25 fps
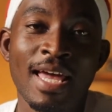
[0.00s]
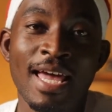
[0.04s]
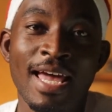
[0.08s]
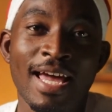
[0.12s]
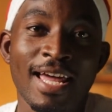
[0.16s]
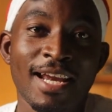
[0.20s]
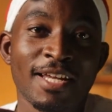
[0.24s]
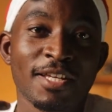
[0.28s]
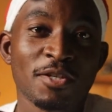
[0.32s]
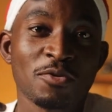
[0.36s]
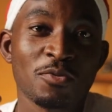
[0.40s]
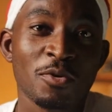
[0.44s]

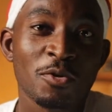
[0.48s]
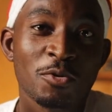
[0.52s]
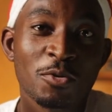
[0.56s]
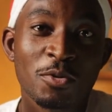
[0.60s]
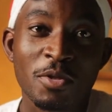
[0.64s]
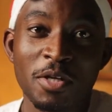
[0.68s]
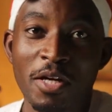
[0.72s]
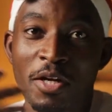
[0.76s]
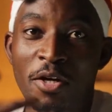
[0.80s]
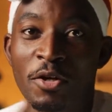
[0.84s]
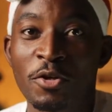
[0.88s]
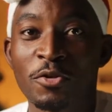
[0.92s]
and I just want to
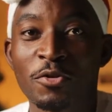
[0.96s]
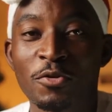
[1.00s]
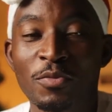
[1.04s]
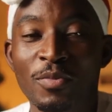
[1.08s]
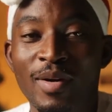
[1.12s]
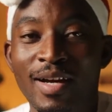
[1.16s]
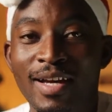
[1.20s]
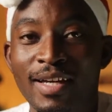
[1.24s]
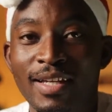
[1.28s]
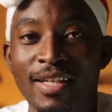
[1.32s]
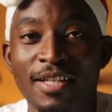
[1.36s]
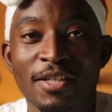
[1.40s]
encourage you
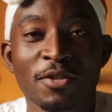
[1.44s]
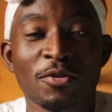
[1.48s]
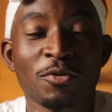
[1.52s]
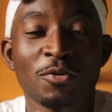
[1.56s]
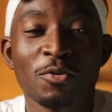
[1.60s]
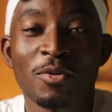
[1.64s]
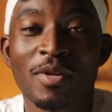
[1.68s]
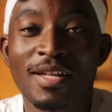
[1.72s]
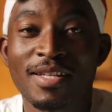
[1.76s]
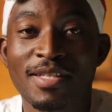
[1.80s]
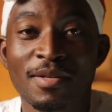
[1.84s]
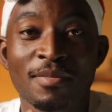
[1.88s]
by letting you
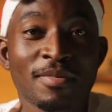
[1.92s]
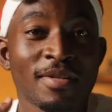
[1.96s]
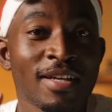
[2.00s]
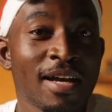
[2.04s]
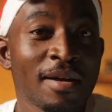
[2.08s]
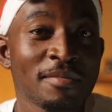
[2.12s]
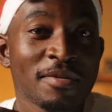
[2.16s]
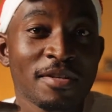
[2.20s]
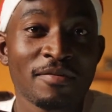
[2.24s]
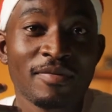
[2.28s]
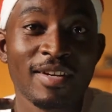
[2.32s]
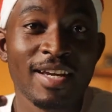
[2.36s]
know that
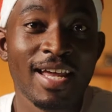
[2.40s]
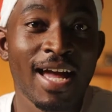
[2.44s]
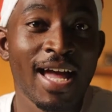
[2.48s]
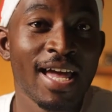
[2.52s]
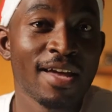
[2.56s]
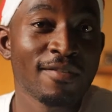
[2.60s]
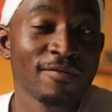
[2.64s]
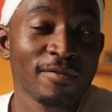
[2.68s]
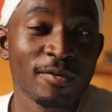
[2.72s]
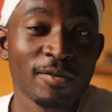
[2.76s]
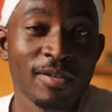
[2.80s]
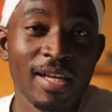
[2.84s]
sometimes even
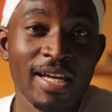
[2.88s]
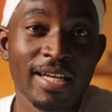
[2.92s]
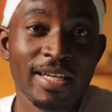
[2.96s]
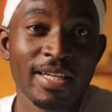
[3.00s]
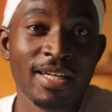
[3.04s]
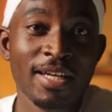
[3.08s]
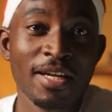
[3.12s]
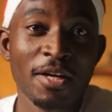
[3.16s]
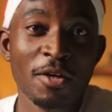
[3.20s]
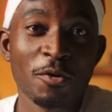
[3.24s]
I feel like,